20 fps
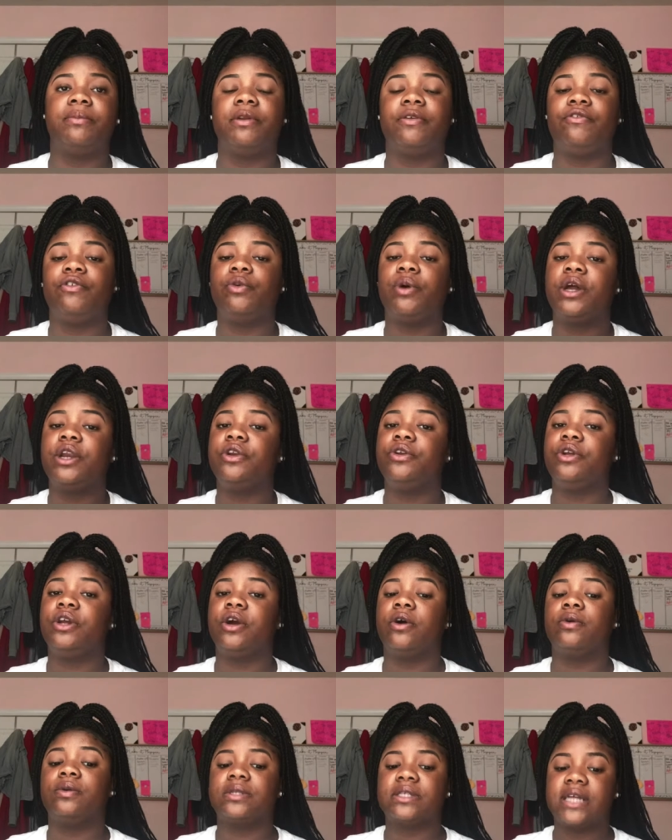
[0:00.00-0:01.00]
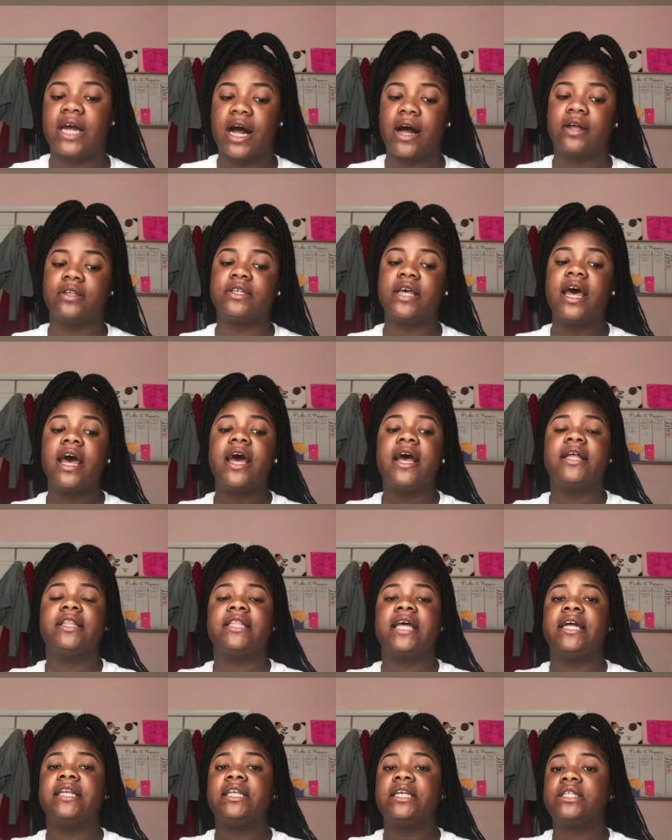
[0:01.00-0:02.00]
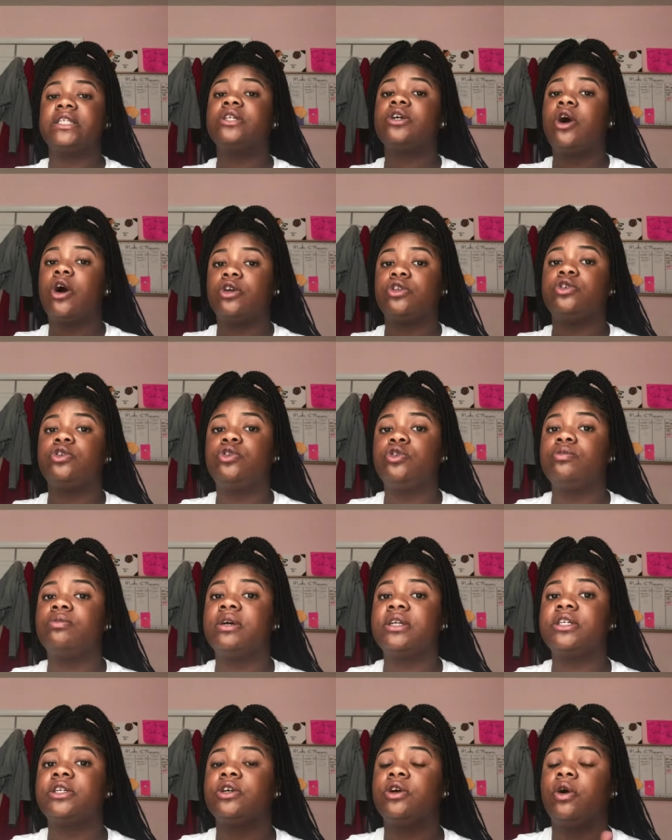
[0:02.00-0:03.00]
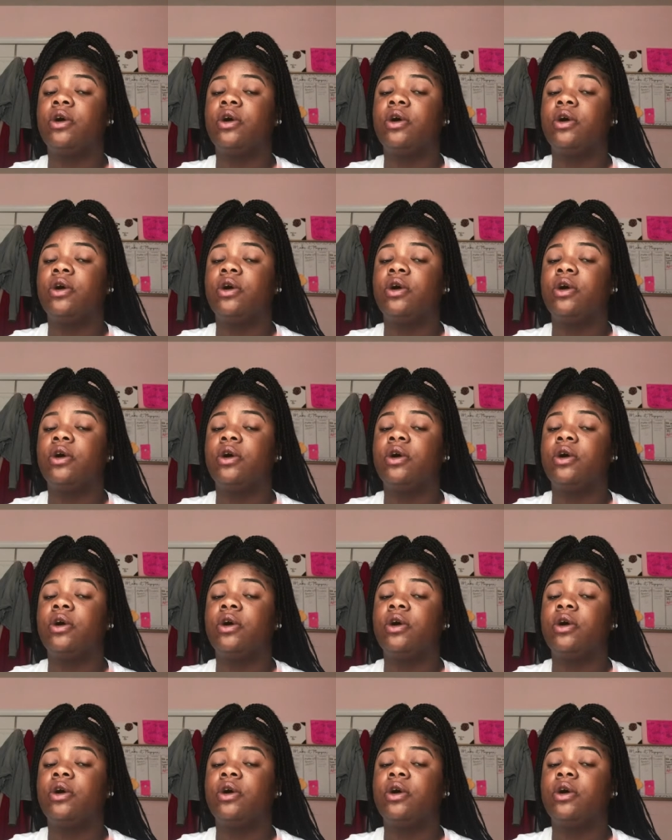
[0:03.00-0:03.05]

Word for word: But if you want to do your own styles, that doesn't cost you too much,